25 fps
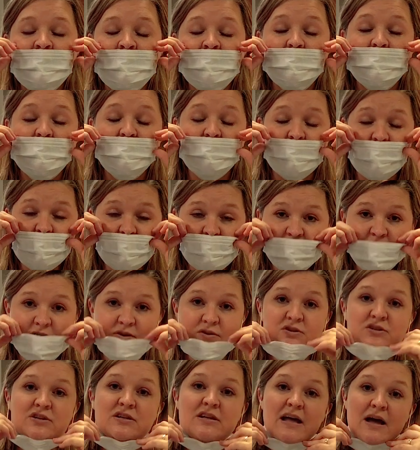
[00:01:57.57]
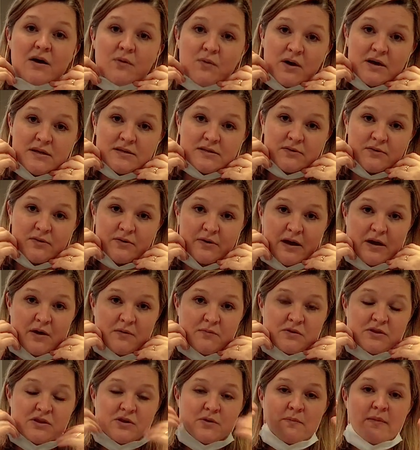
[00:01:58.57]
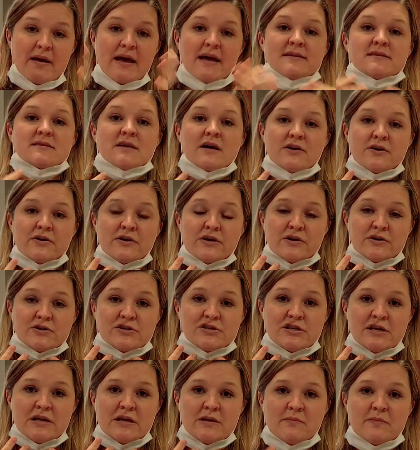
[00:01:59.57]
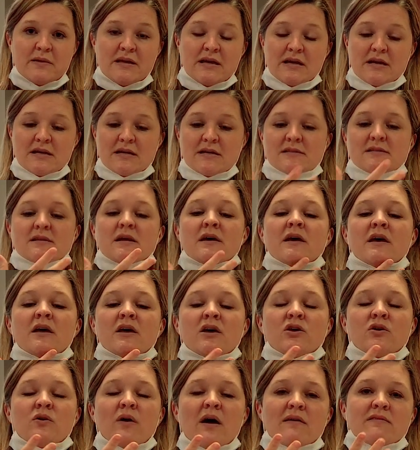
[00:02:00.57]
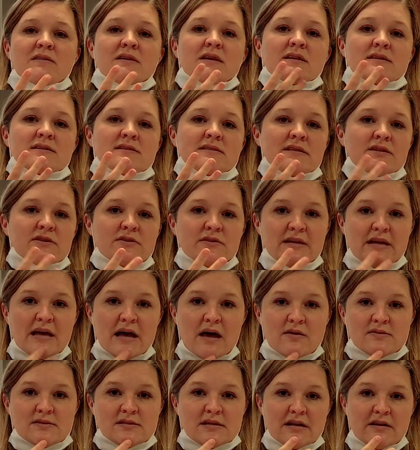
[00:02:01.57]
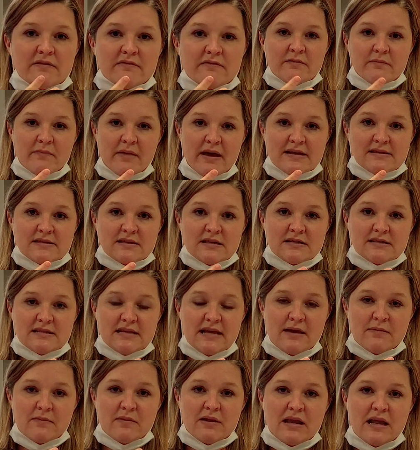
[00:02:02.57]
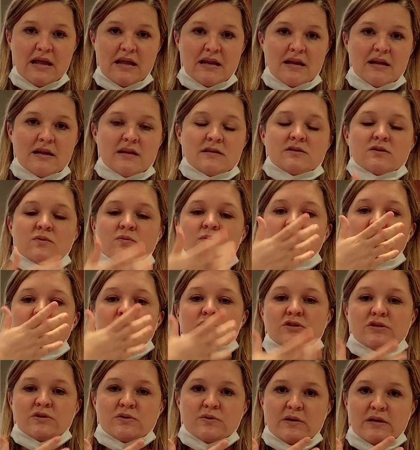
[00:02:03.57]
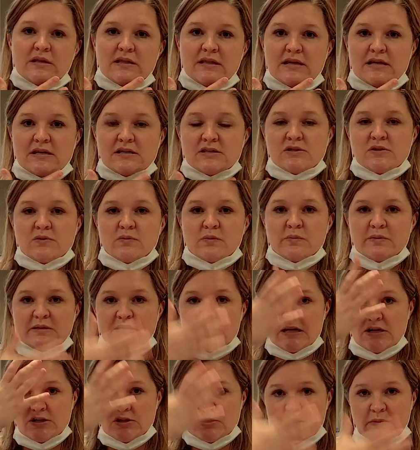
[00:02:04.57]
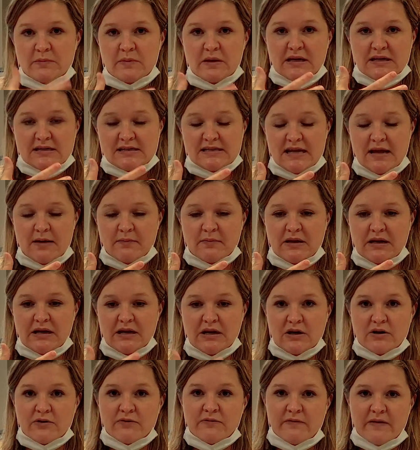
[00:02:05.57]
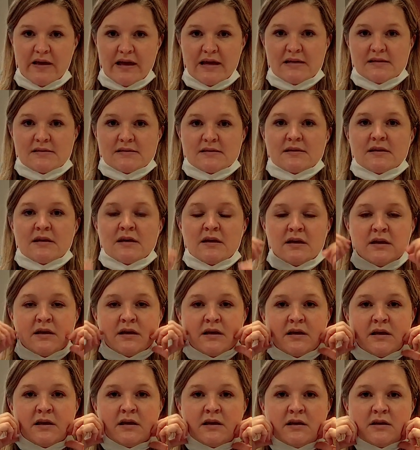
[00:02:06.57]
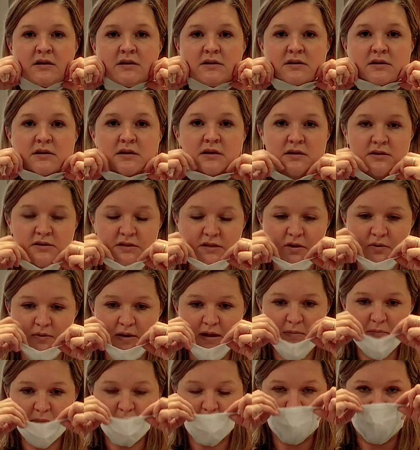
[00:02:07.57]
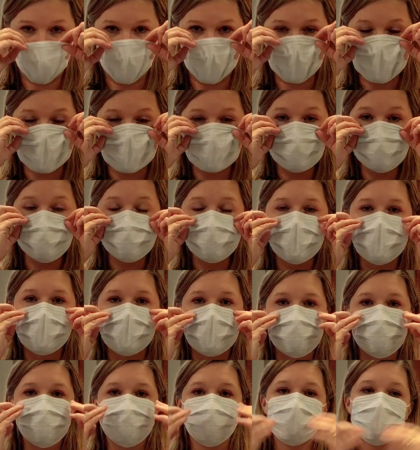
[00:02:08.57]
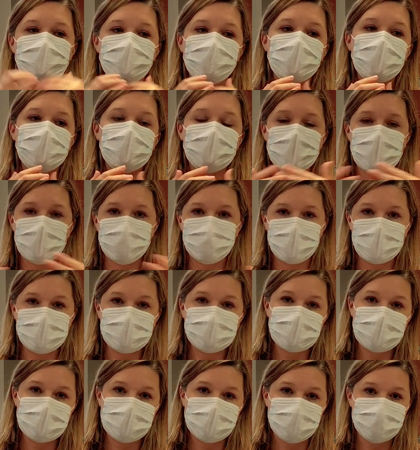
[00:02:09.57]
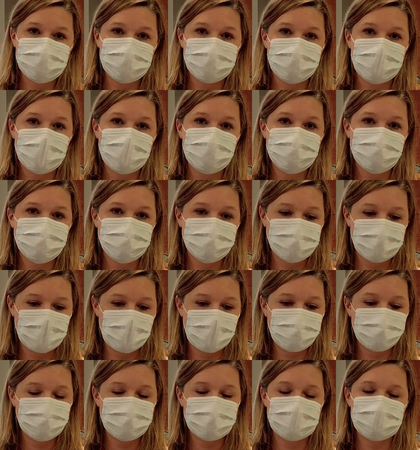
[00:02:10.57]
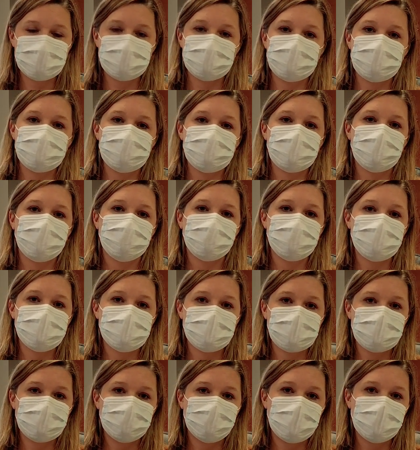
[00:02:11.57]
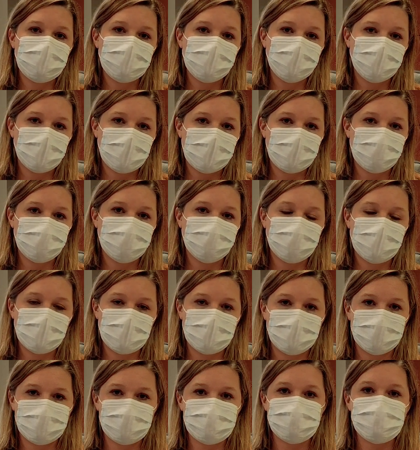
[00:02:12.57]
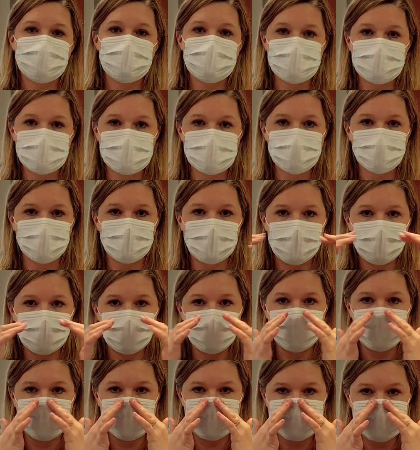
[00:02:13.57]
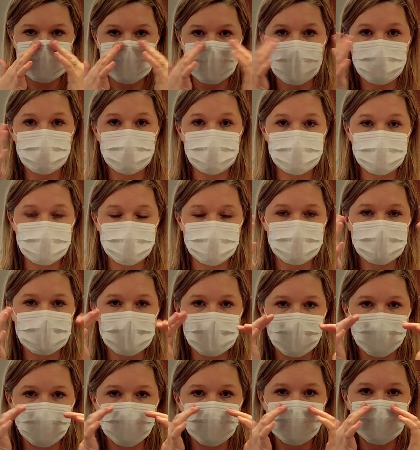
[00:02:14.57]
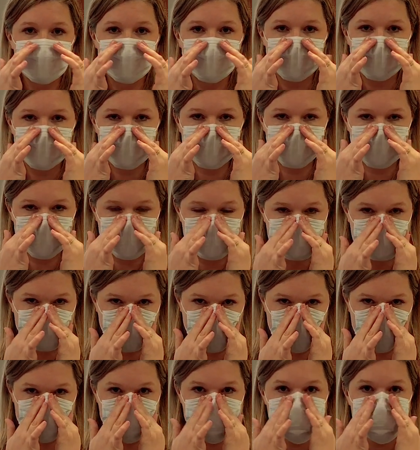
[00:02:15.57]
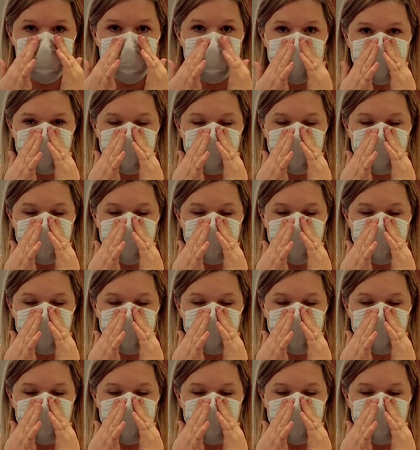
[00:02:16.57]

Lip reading: You also should not walk around with your mask under your chin, because you have to consider the outside mask contaminated. So when you're doing this, you would potentially be contaminating your face. So in public, in settings where you cannot maintain a safe distance of 6 feet or greater from others, this is when it is an opportune time to wear your face mask.